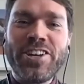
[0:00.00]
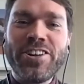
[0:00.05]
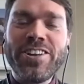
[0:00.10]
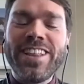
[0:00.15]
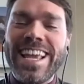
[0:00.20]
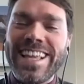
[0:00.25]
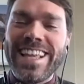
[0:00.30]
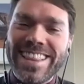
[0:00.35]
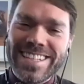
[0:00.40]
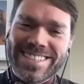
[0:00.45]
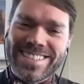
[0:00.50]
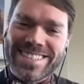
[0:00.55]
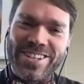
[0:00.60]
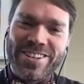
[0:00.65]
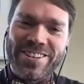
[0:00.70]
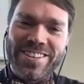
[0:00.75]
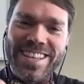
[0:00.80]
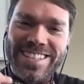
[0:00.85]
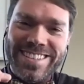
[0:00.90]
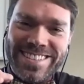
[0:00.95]
you're like this,
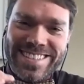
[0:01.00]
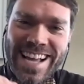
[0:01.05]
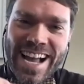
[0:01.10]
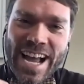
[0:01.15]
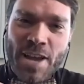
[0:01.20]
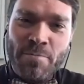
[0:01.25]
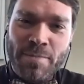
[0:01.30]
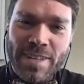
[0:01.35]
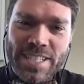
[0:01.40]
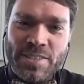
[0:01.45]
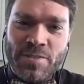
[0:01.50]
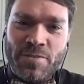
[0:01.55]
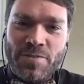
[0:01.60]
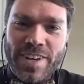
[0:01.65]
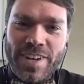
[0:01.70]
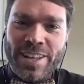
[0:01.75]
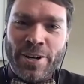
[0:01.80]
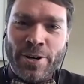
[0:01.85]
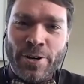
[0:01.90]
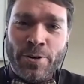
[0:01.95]
you're up. this timeless
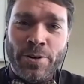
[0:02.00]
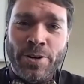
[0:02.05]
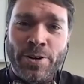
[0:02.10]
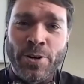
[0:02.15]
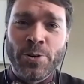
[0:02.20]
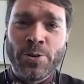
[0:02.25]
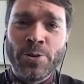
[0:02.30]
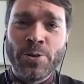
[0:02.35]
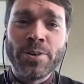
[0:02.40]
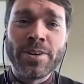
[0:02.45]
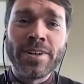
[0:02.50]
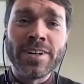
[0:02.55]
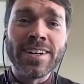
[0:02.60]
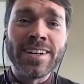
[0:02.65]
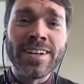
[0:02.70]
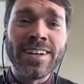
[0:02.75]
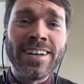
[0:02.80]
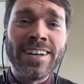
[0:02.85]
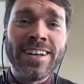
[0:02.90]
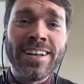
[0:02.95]
fellow who
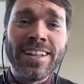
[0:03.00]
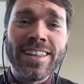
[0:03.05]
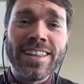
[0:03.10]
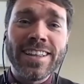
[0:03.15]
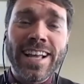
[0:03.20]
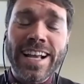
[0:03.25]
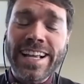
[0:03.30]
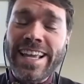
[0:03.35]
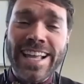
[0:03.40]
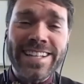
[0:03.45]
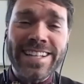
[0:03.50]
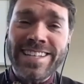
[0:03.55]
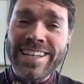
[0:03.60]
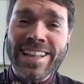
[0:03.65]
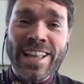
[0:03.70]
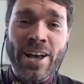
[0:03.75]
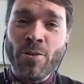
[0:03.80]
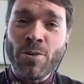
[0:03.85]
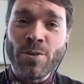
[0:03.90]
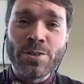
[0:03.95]
I can't
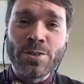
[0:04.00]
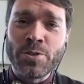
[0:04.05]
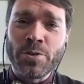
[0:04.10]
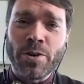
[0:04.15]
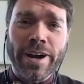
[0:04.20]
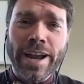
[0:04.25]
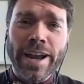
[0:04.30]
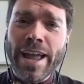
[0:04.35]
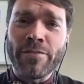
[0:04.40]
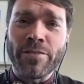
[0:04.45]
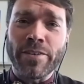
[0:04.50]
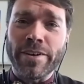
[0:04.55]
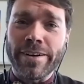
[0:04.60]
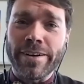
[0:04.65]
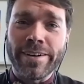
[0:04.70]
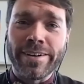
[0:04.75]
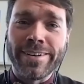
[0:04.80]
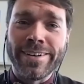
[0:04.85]
tell how old you are ever.